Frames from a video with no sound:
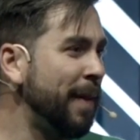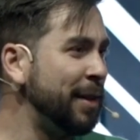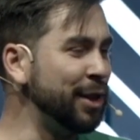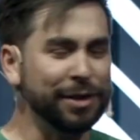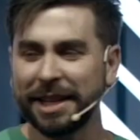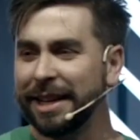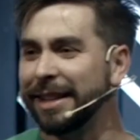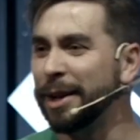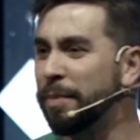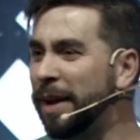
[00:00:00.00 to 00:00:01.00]
Do you see a
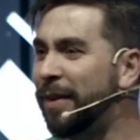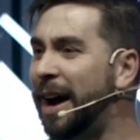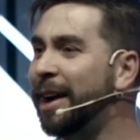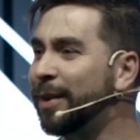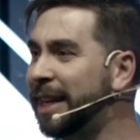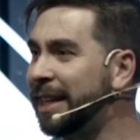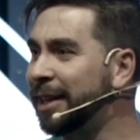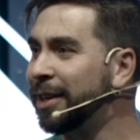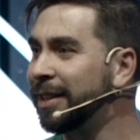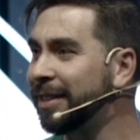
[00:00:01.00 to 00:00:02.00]
little bit of irony
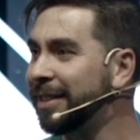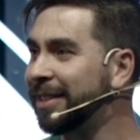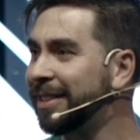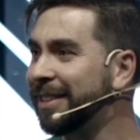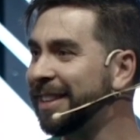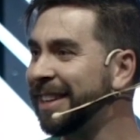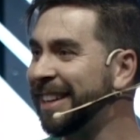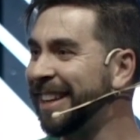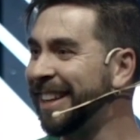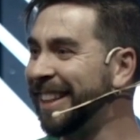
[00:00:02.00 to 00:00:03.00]
here?
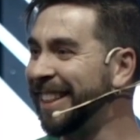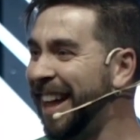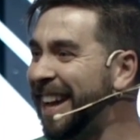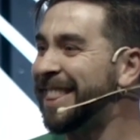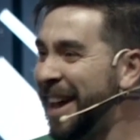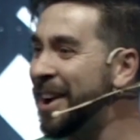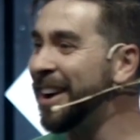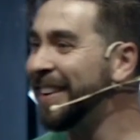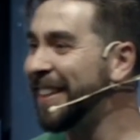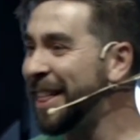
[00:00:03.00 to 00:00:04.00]
Like
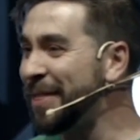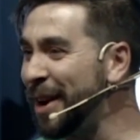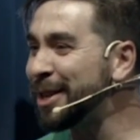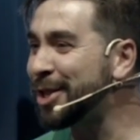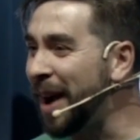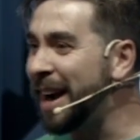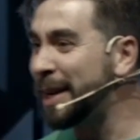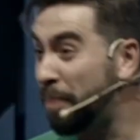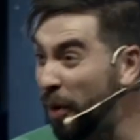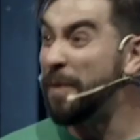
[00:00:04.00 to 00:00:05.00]
they're trying
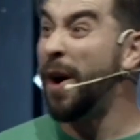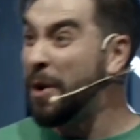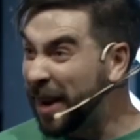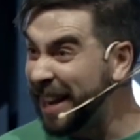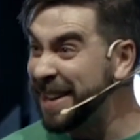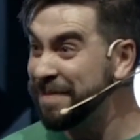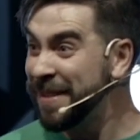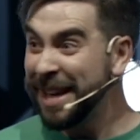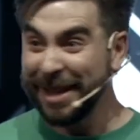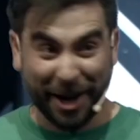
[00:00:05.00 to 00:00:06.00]
to provoke him,
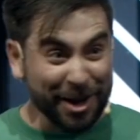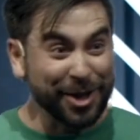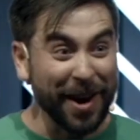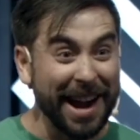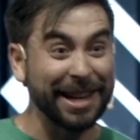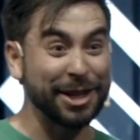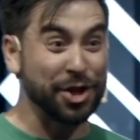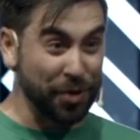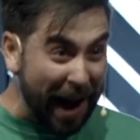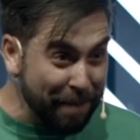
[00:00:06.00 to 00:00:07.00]
they're trying to
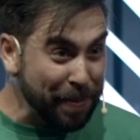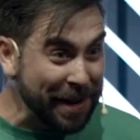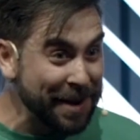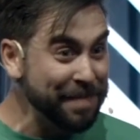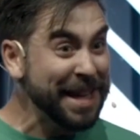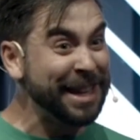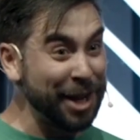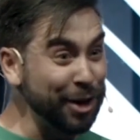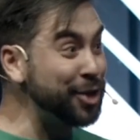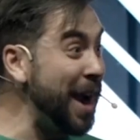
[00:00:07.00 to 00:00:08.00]
trap him,
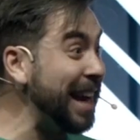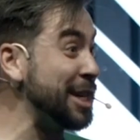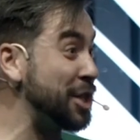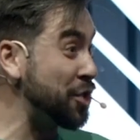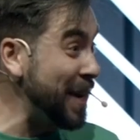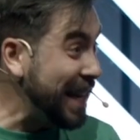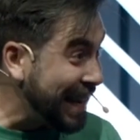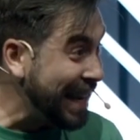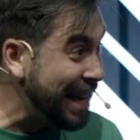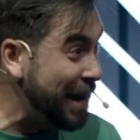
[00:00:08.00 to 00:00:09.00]
they're trying to trick
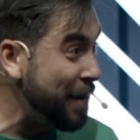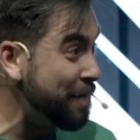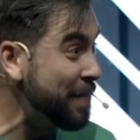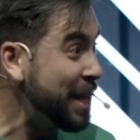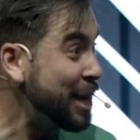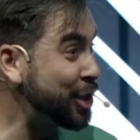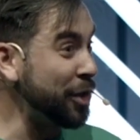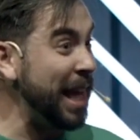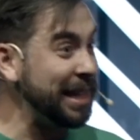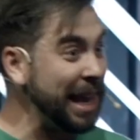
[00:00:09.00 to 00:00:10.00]
him so
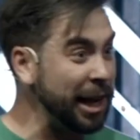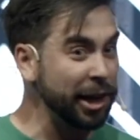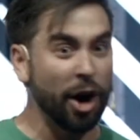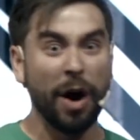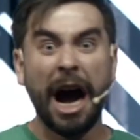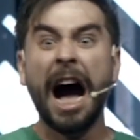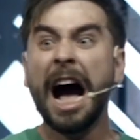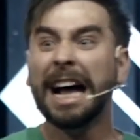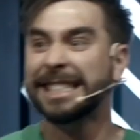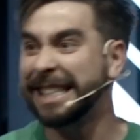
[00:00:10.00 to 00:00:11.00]
that they can go,
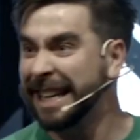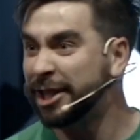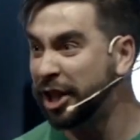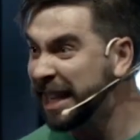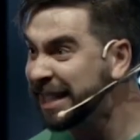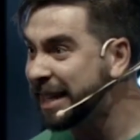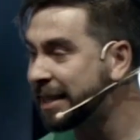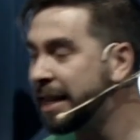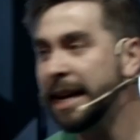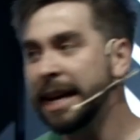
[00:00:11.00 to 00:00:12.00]
see, Jesus,
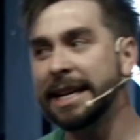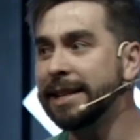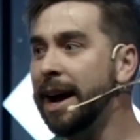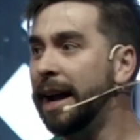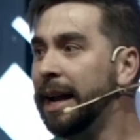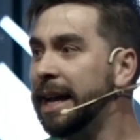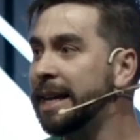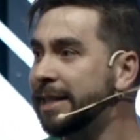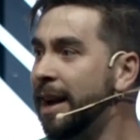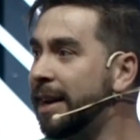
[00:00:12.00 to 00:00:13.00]
he's not
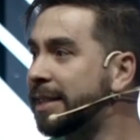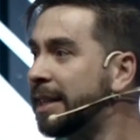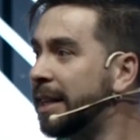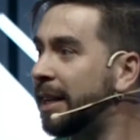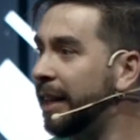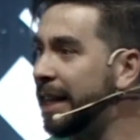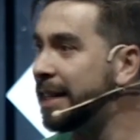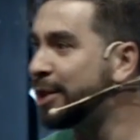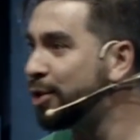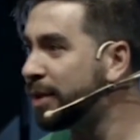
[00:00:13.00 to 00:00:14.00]
as clean
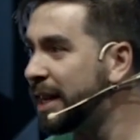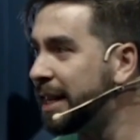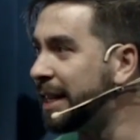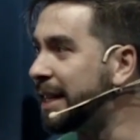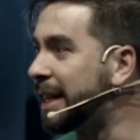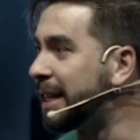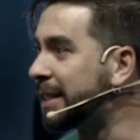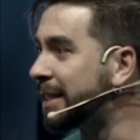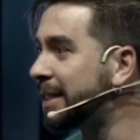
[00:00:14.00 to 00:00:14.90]
as you think he is.